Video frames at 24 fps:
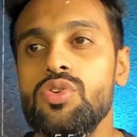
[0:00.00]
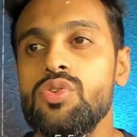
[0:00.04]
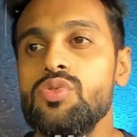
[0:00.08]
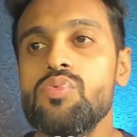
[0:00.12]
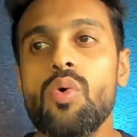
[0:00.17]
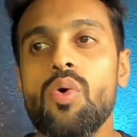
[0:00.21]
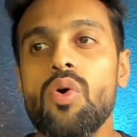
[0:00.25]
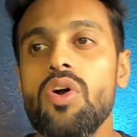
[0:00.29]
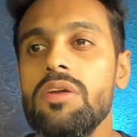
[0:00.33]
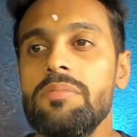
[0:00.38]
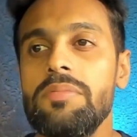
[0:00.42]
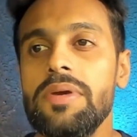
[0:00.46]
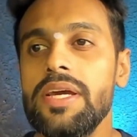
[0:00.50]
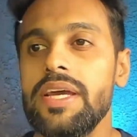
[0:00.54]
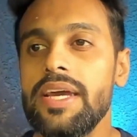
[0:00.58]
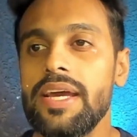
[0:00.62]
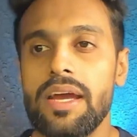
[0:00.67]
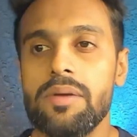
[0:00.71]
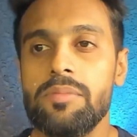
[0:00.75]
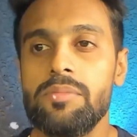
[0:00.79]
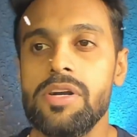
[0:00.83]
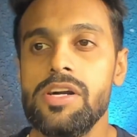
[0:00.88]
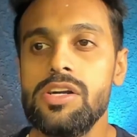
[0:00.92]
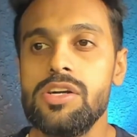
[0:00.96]
won't be
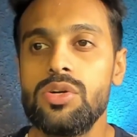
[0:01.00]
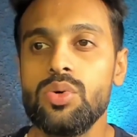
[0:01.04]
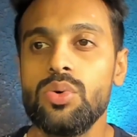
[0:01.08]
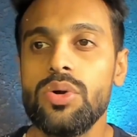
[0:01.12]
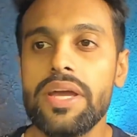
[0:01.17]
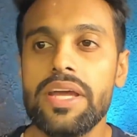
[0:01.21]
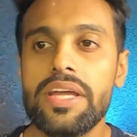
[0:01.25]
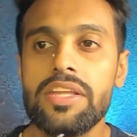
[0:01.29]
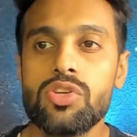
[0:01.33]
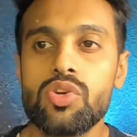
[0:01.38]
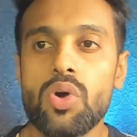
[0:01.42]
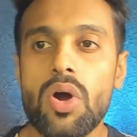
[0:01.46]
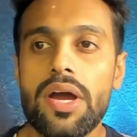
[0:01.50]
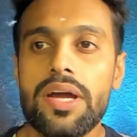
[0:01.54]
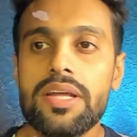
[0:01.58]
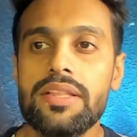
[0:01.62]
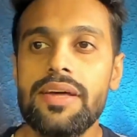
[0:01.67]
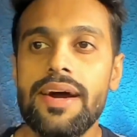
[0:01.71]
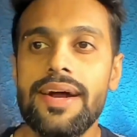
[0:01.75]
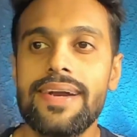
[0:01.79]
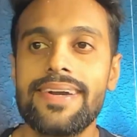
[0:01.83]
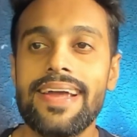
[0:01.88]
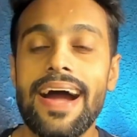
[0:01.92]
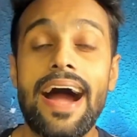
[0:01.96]
able to enjoy
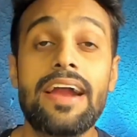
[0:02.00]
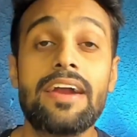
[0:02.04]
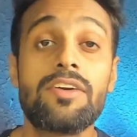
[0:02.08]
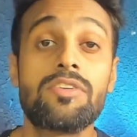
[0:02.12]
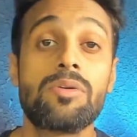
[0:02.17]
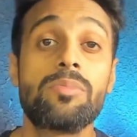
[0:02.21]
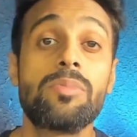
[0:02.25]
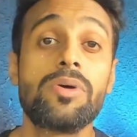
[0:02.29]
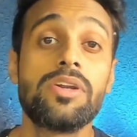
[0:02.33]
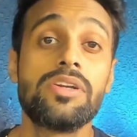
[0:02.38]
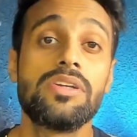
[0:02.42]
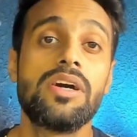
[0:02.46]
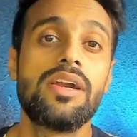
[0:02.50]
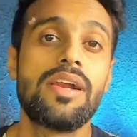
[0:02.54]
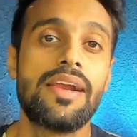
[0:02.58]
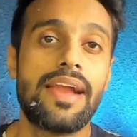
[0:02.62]
that entrepreneurial